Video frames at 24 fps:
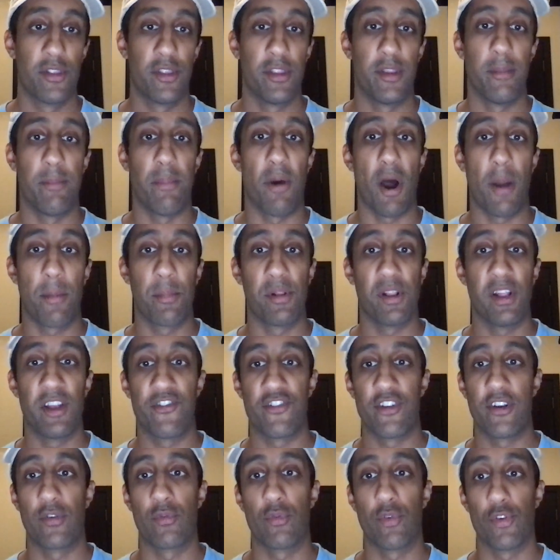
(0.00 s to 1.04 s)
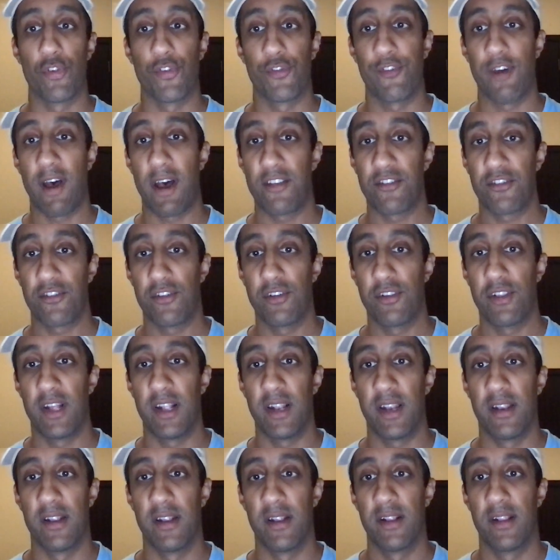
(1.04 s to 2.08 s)
population grows faster
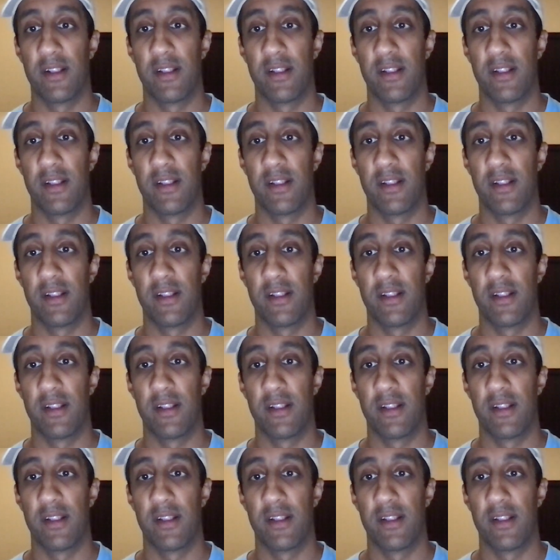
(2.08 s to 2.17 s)
than